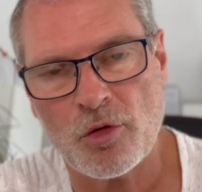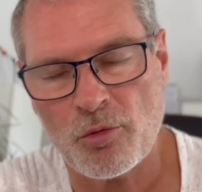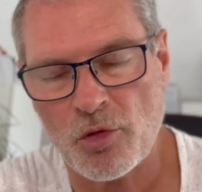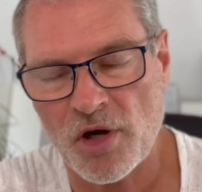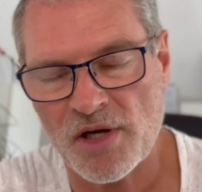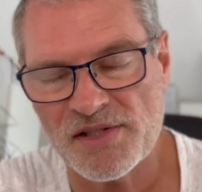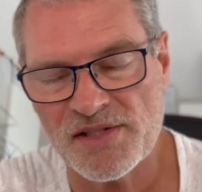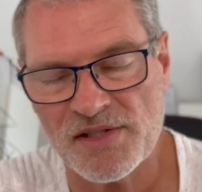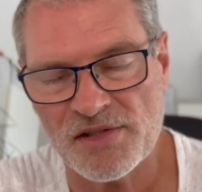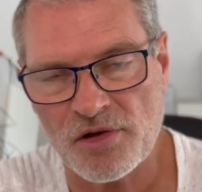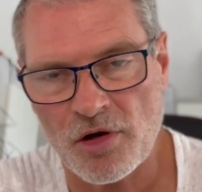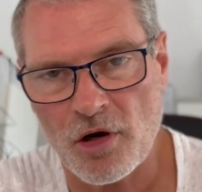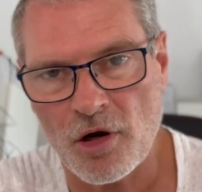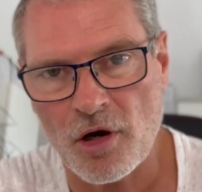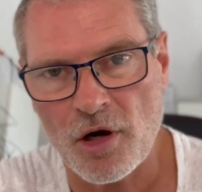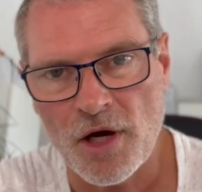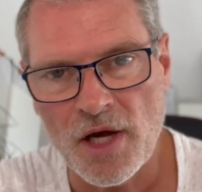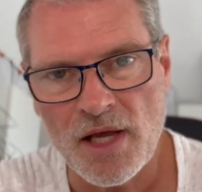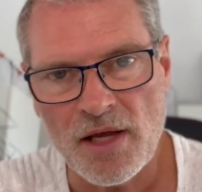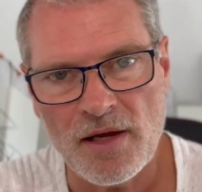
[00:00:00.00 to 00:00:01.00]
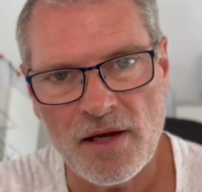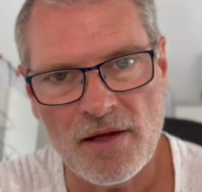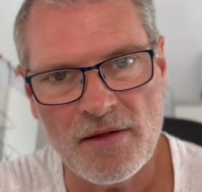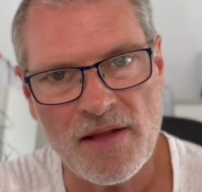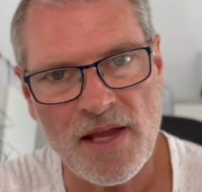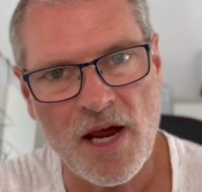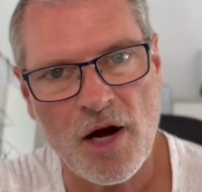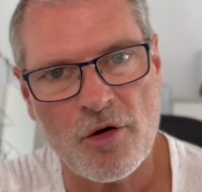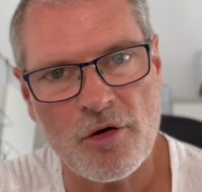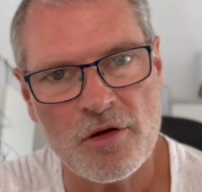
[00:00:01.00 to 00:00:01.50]
the prices are in
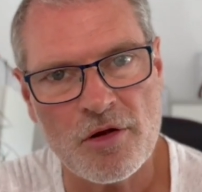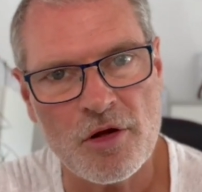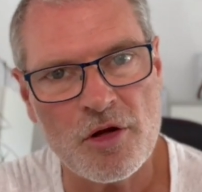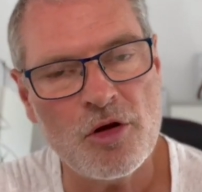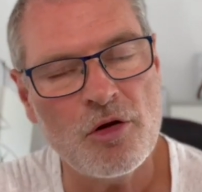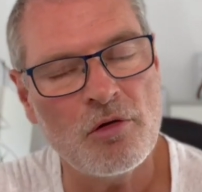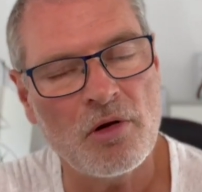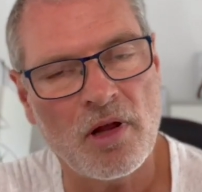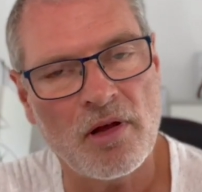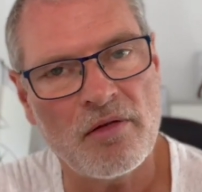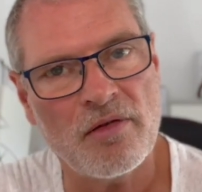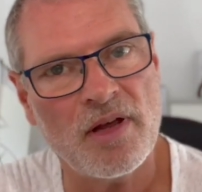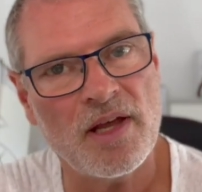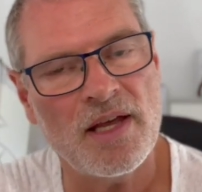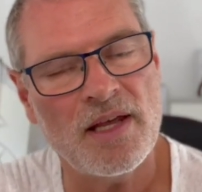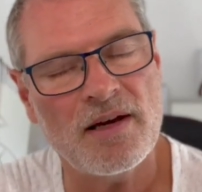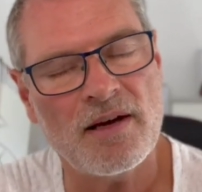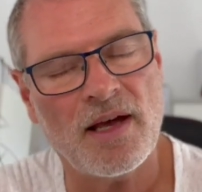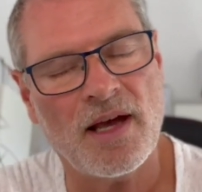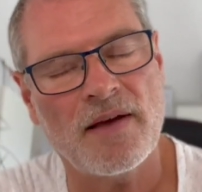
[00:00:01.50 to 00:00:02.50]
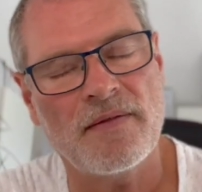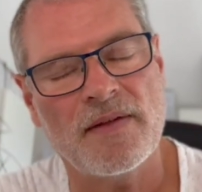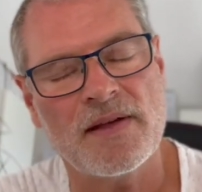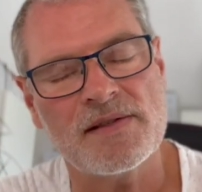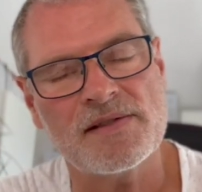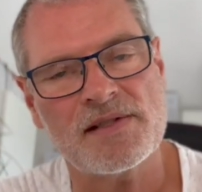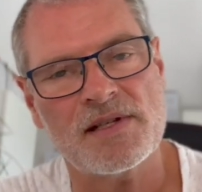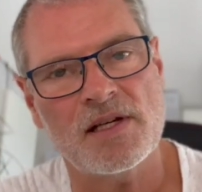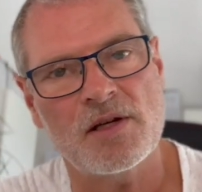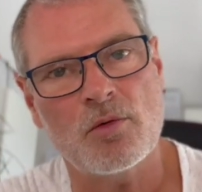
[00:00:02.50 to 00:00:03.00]
the area that you live in and
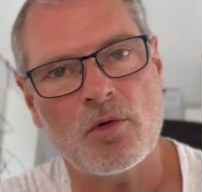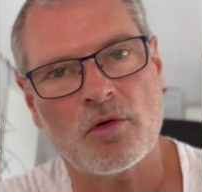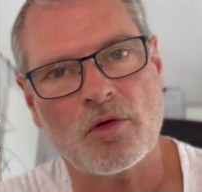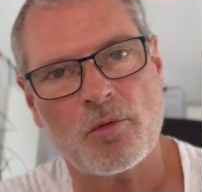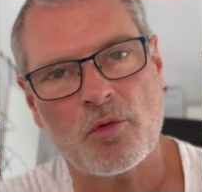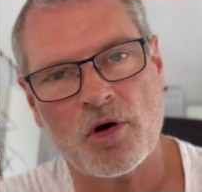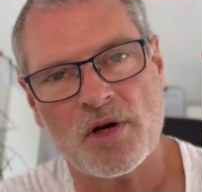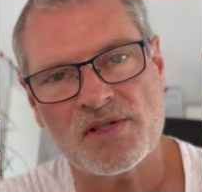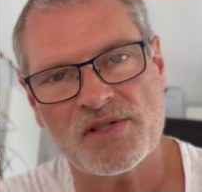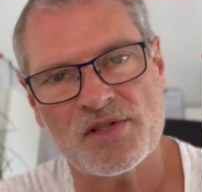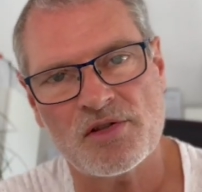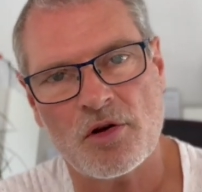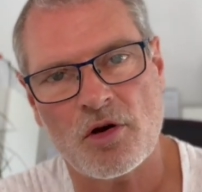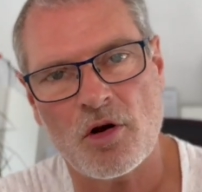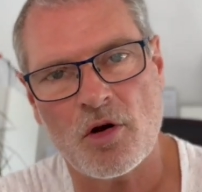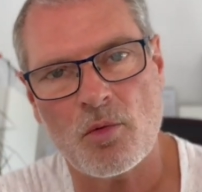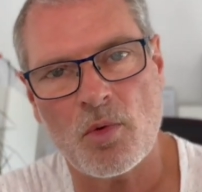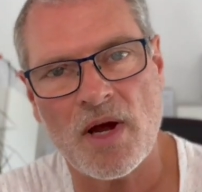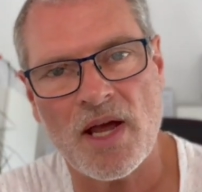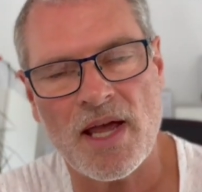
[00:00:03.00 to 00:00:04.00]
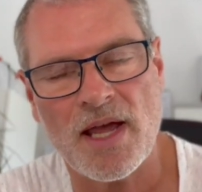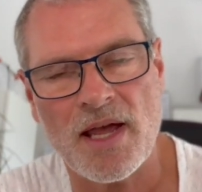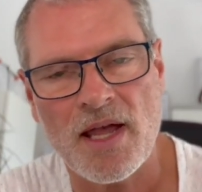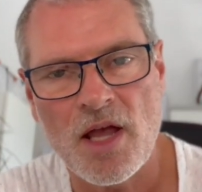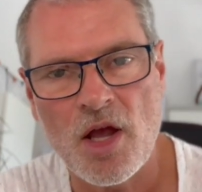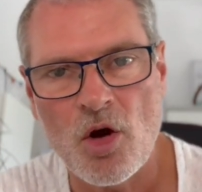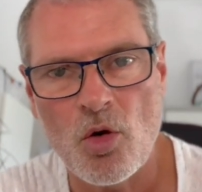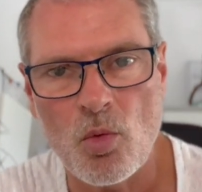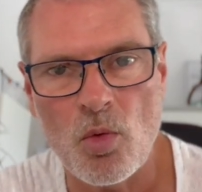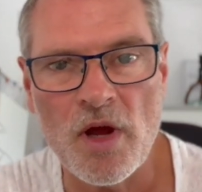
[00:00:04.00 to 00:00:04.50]
then see what the prices are where
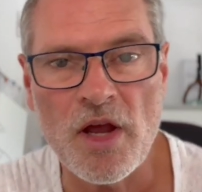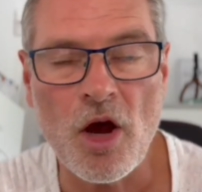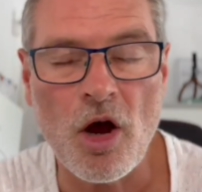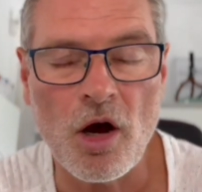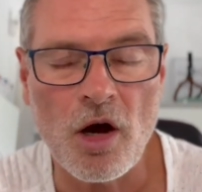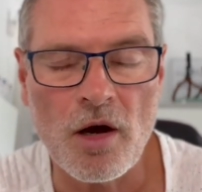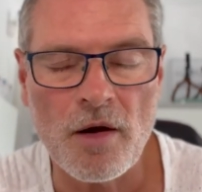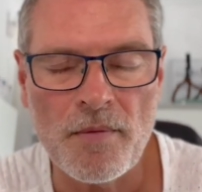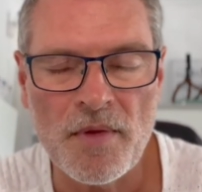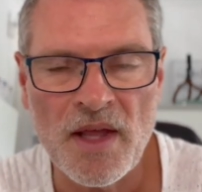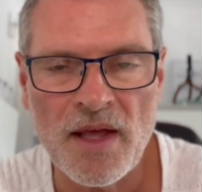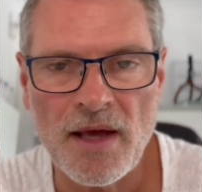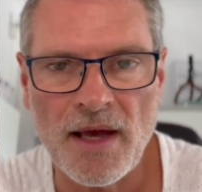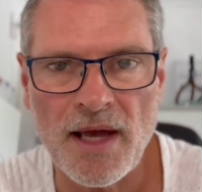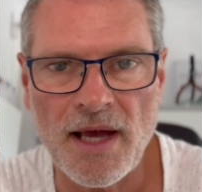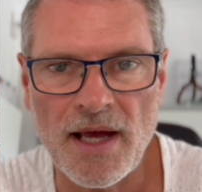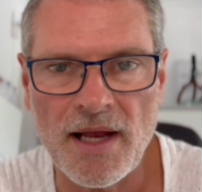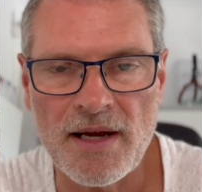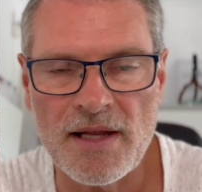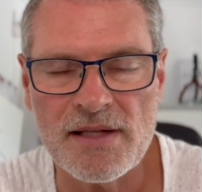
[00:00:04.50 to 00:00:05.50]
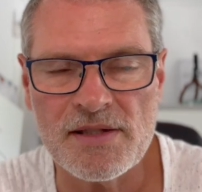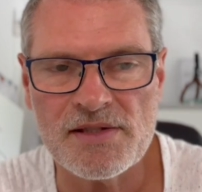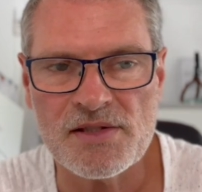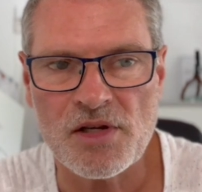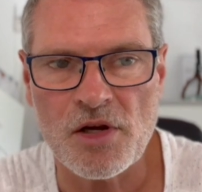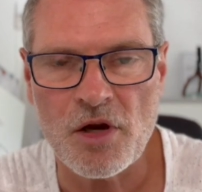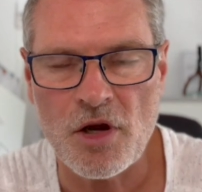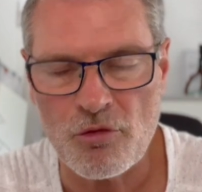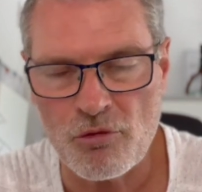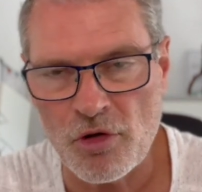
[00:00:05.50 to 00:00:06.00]
we are. And it's
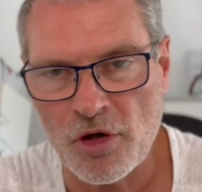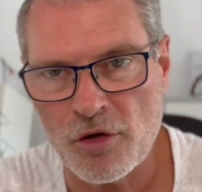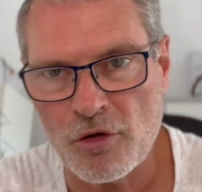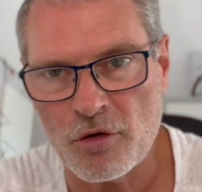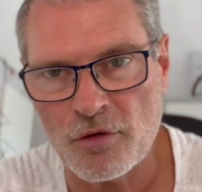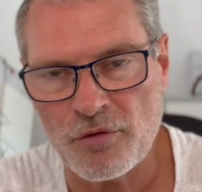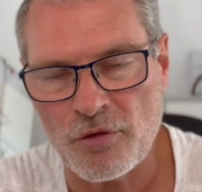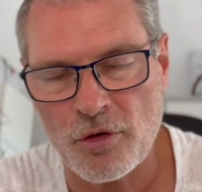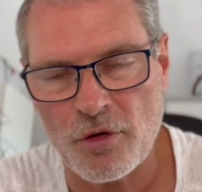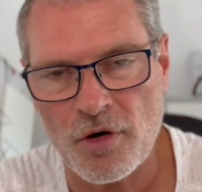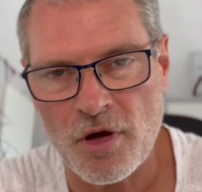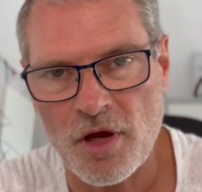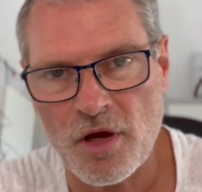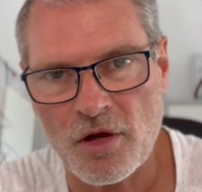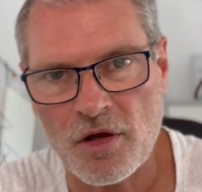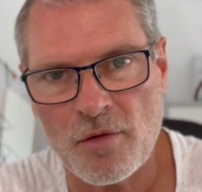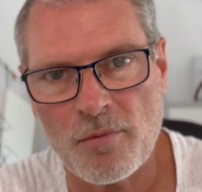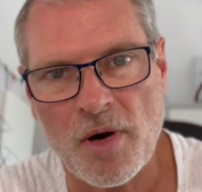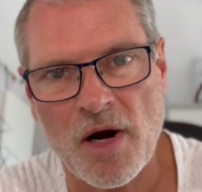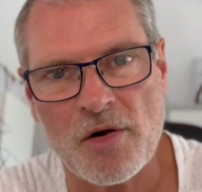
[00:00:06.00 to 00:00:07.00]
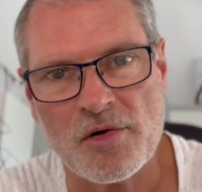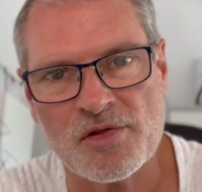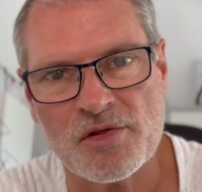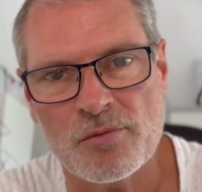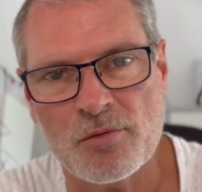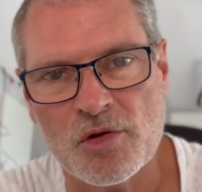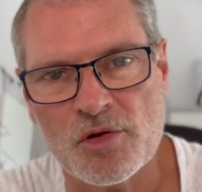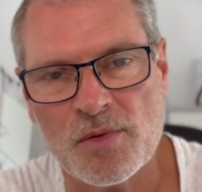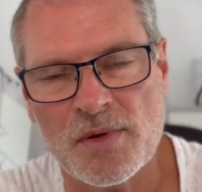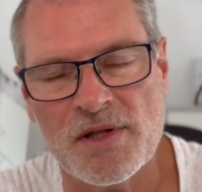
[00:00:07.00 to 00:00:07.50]
really good for a comparison
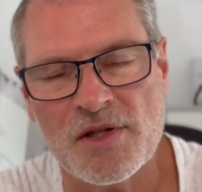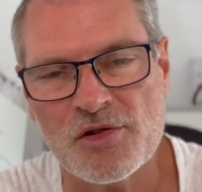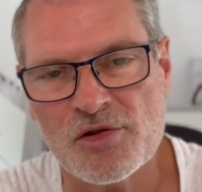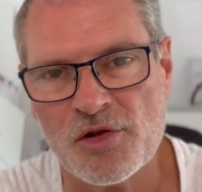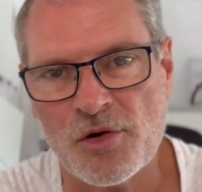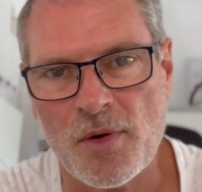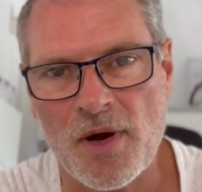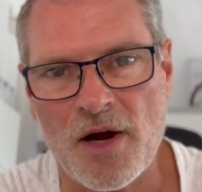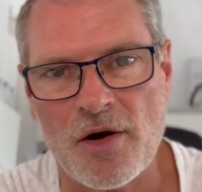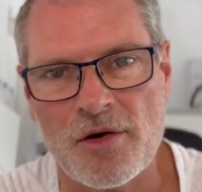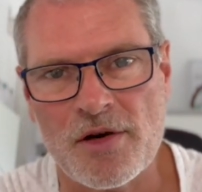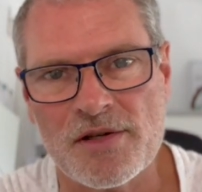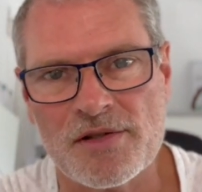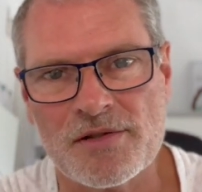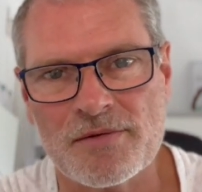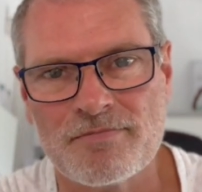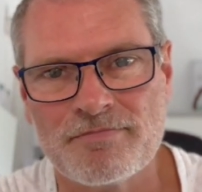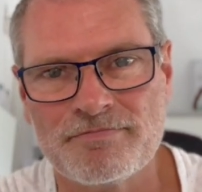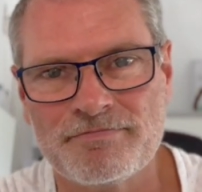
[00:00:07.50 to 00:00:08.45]
between the two areas.